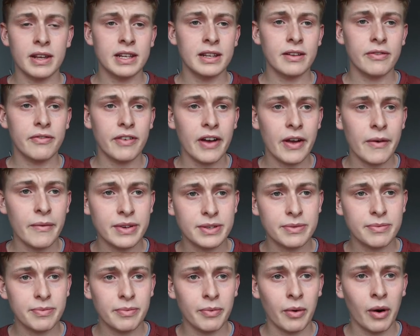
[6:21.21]
in the
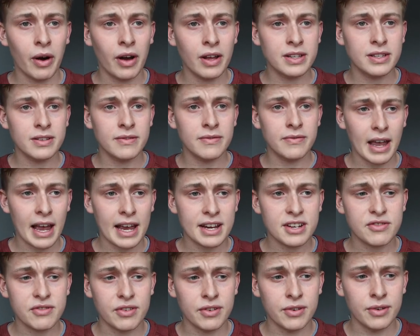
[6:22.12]
famous words of
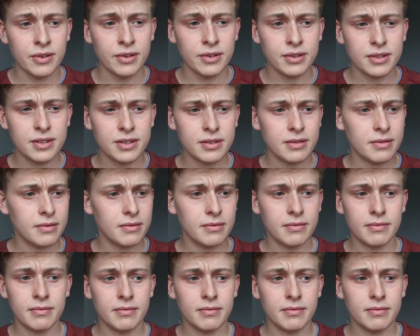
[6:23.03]
astronauts,